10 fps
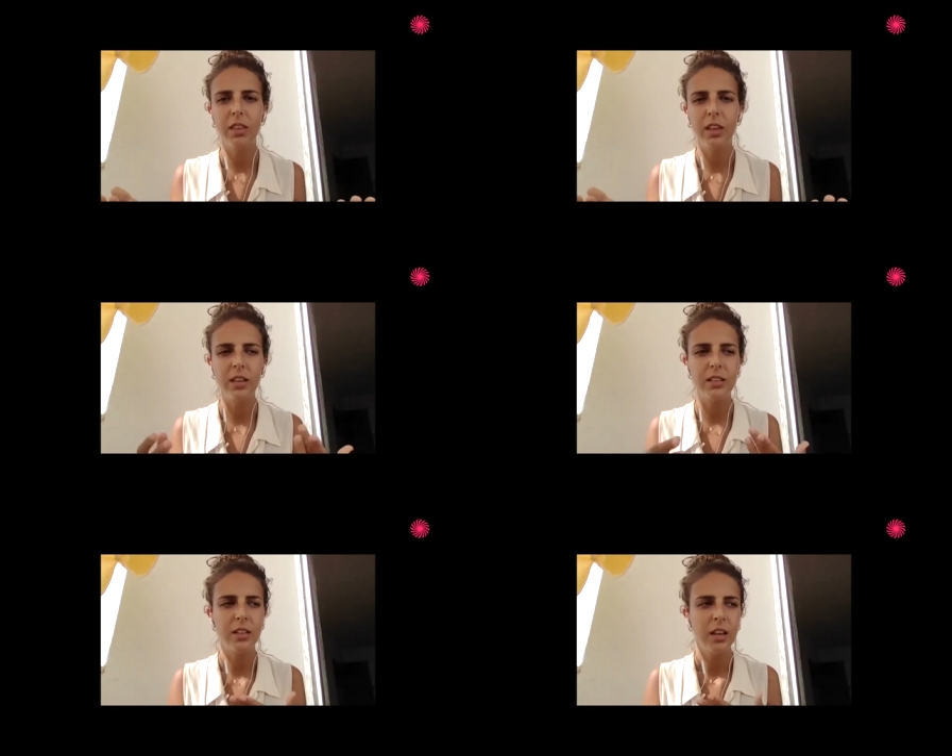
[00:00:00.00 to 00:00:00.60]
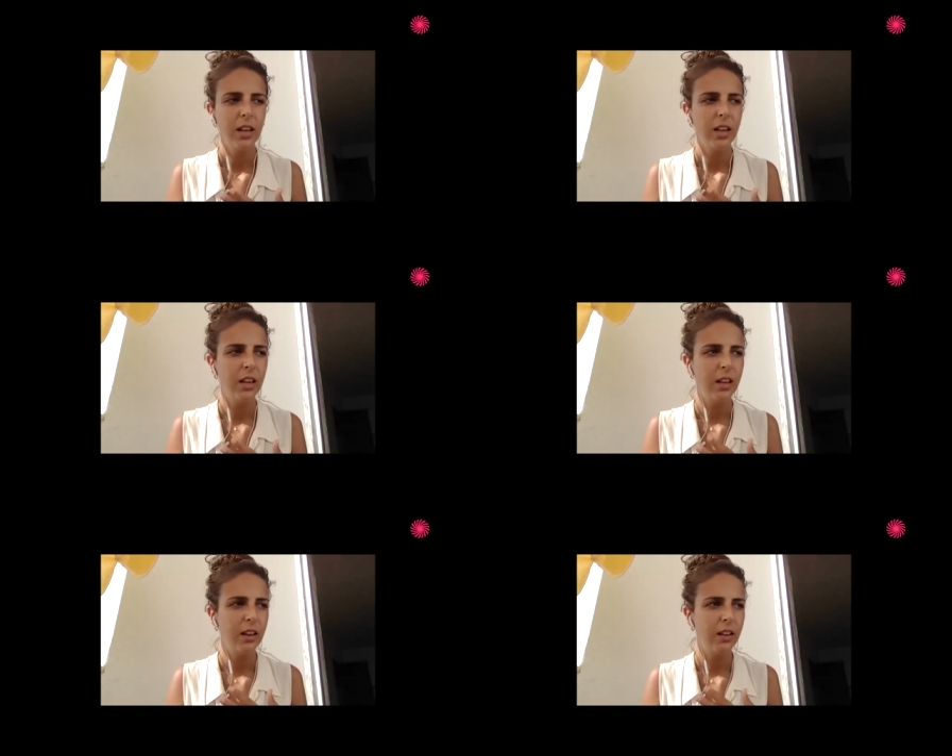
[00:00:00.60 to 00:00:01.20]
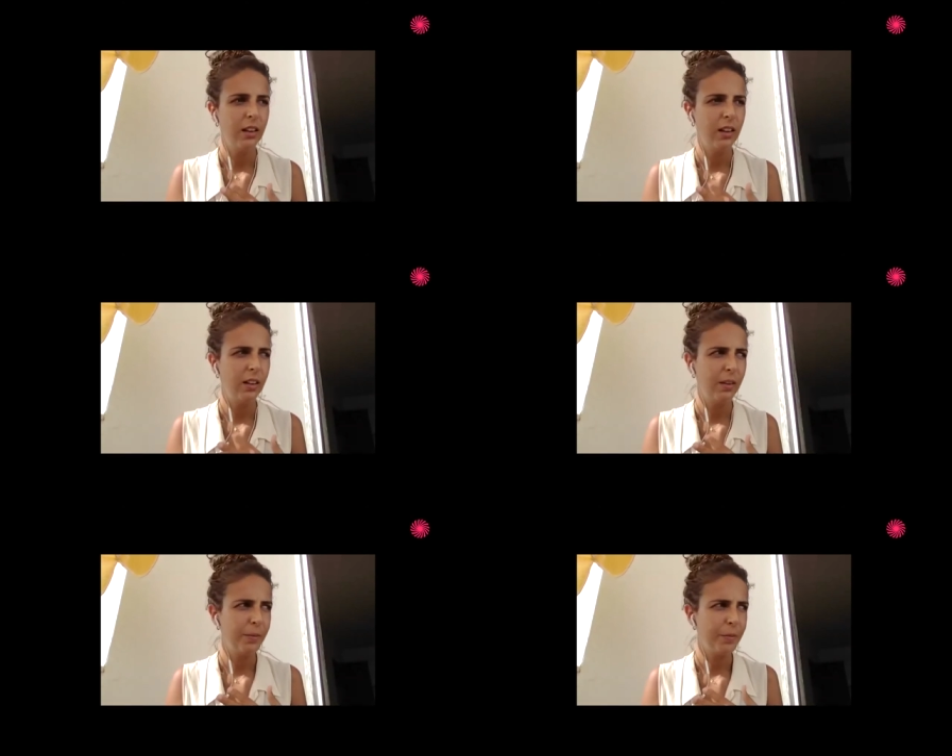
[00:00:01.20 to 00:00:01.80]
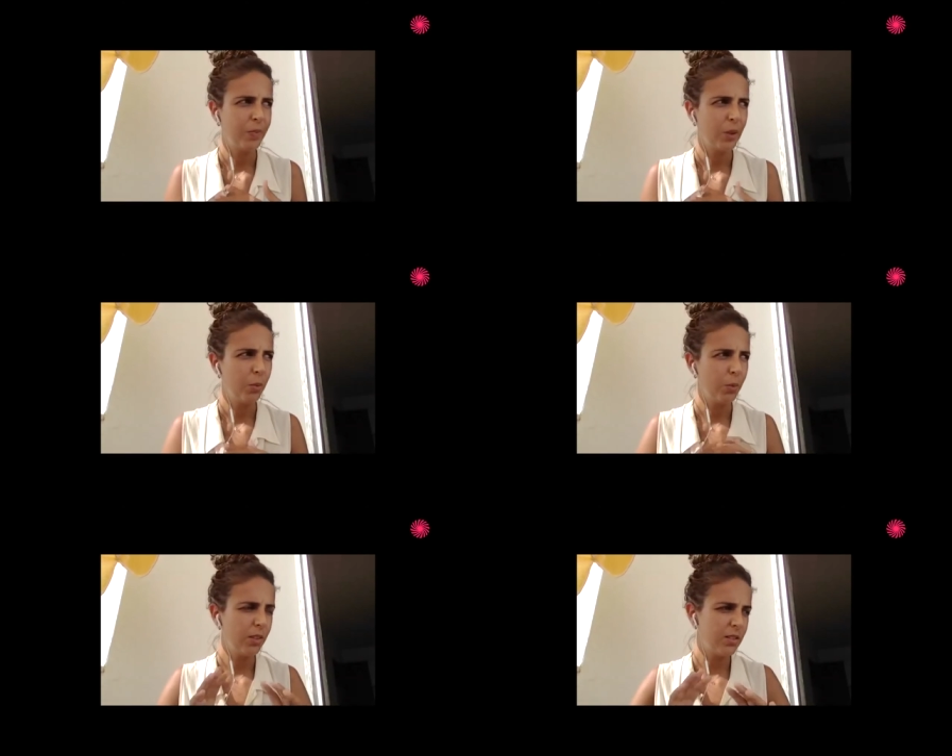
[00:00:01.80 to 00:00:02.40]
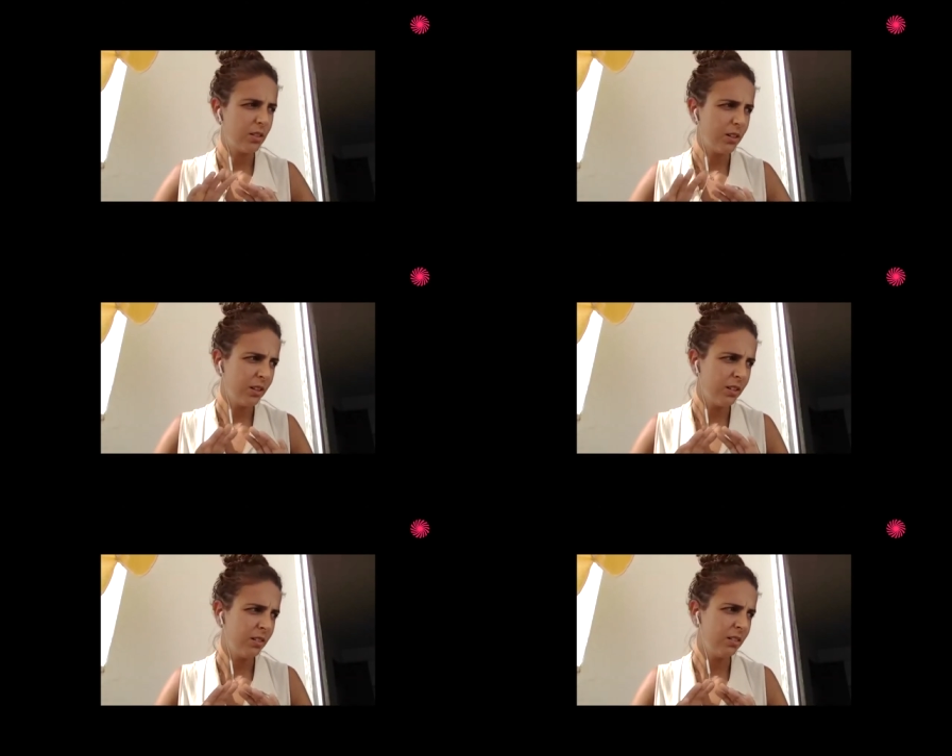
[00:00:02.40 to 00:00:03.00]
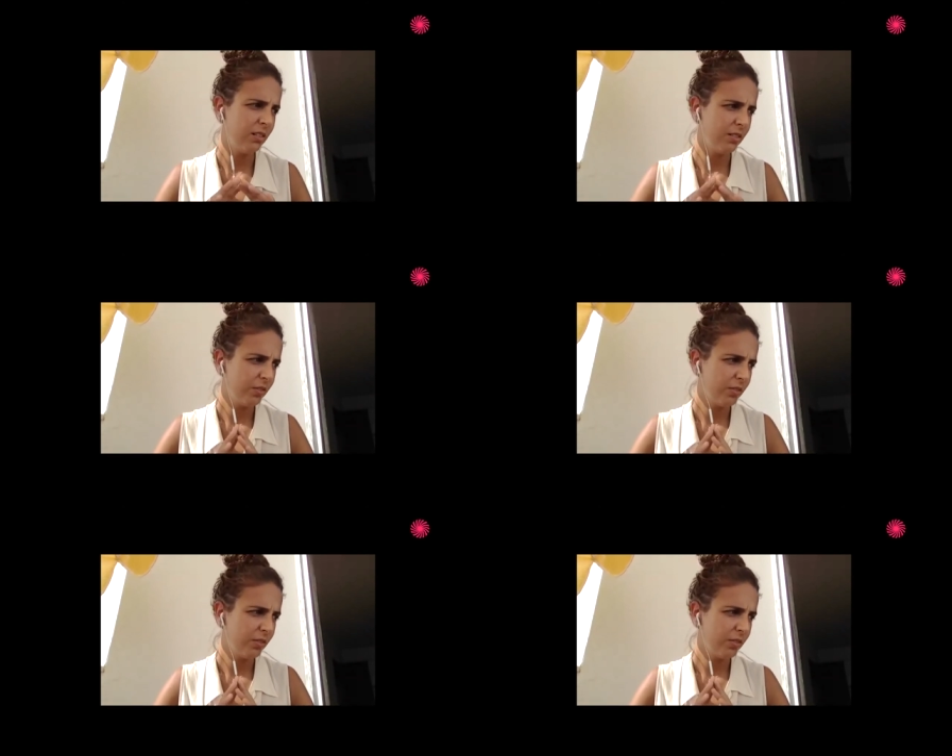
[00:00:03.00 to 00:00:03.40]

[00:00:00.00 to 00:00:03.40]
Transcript: things in a, with a certain,